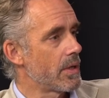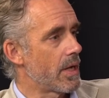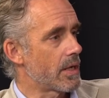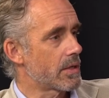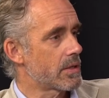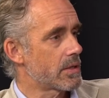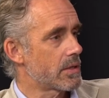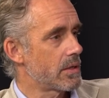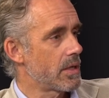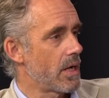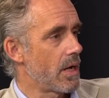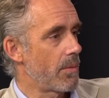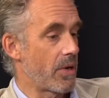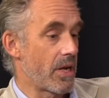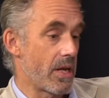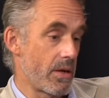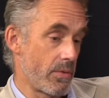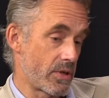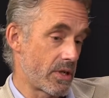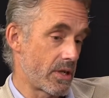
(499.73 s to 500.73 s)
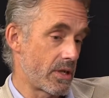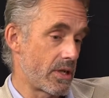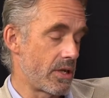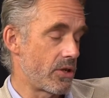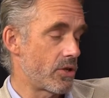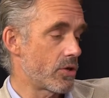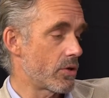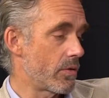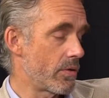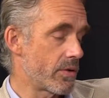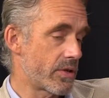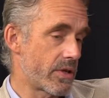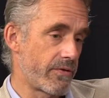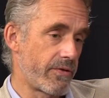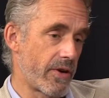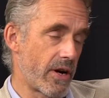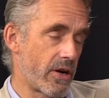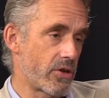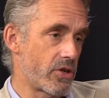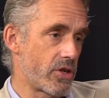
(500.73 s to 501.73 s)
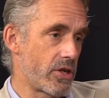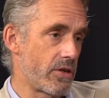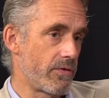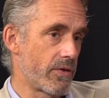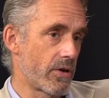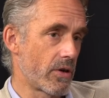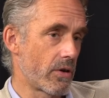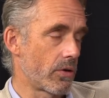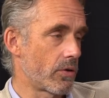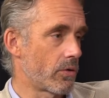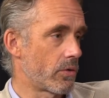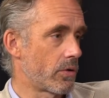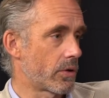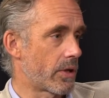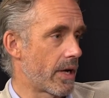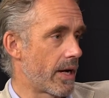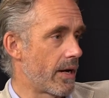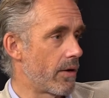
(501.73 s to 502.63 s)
That's, I mean, he was a teacher. He was the fire chief in our local